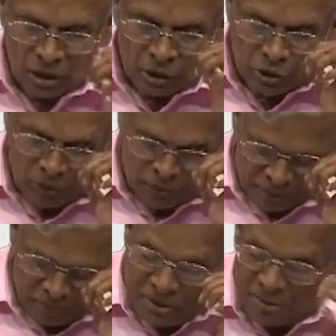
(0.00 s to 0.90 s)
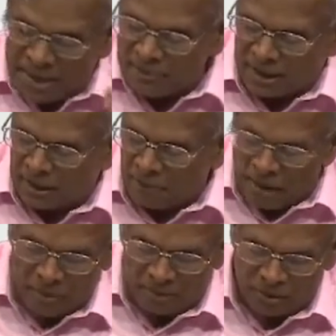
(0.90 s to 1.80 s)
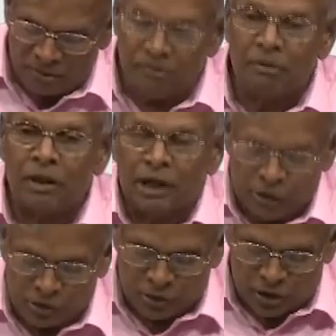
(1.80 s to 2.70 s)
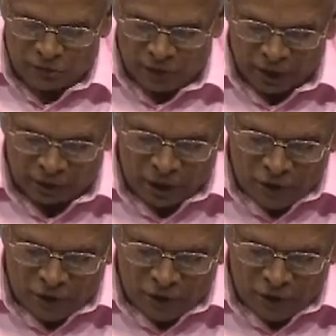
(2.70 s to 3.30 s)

So the mathematical problem now reduces to the following: